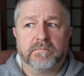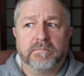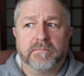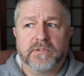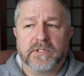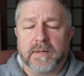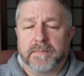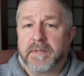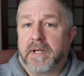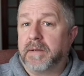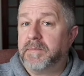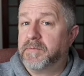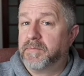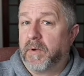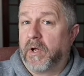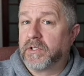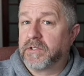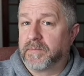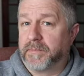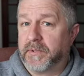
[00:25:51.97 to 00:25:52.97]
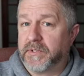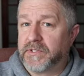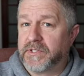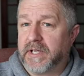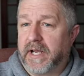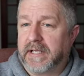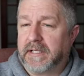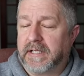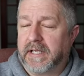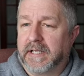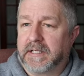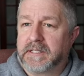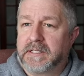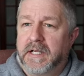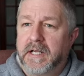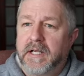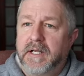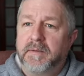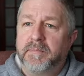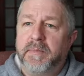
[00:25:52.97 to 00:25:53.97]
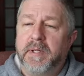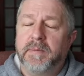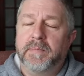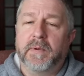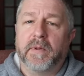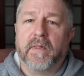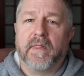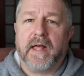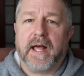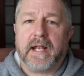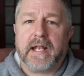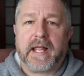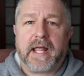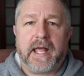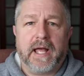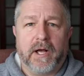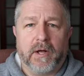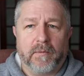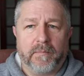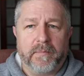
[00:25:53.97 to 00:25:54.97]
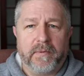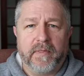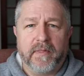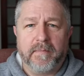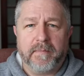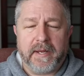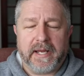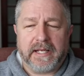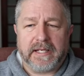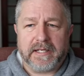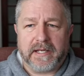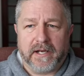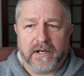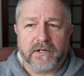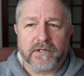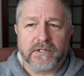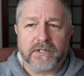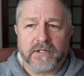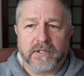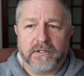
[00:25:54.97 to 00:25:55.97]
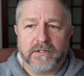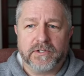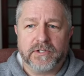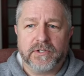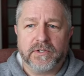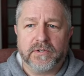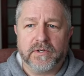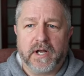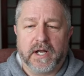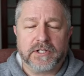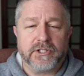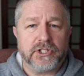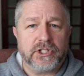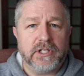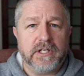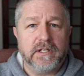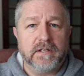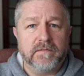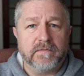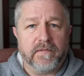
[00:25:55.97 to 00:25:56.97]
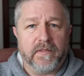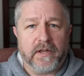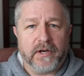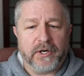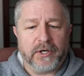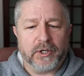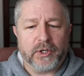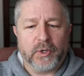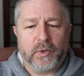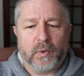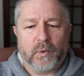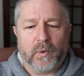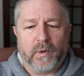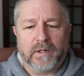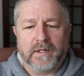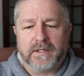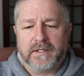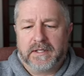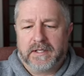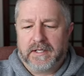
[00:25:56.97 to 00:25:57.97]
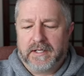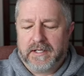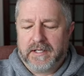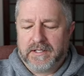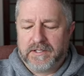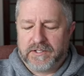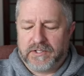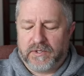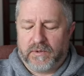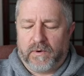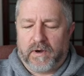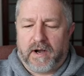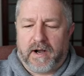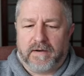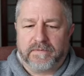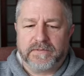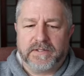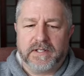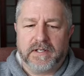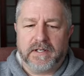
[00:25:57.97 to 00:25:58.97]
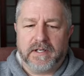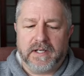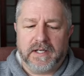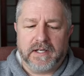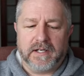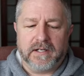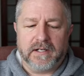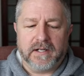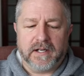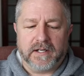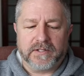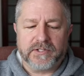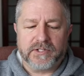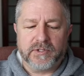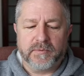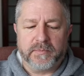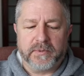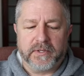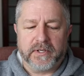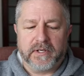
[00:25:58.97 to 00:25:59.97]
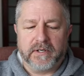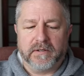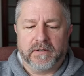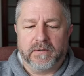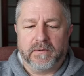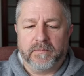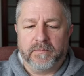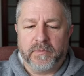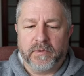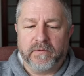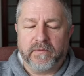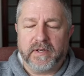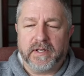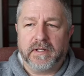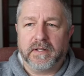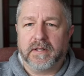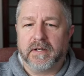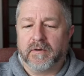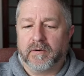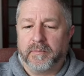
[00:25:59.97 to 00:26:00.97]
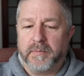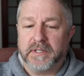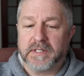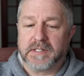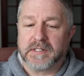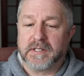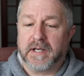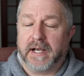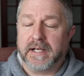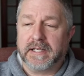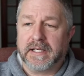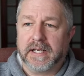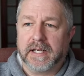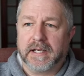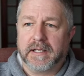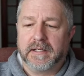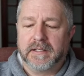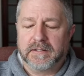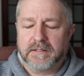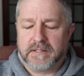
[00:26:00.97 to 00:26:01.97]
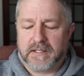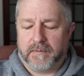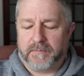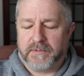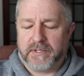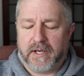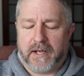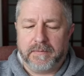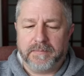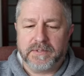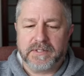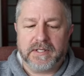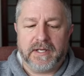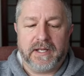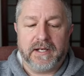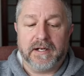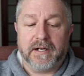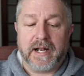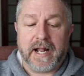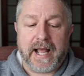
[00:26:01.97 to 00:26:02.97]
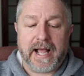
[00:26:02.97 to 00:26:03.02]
sometimes multiple sidekicks, people that help the main character do, achieve their goal. So often in a superhero movie, there will be a sidekick. Sometimes in an